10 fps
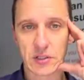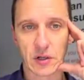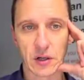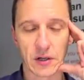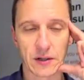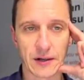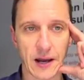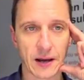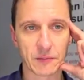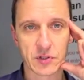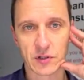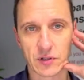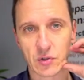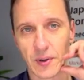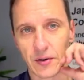on Amazon
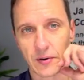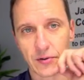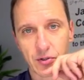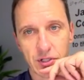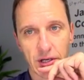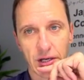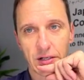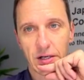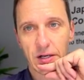to better understand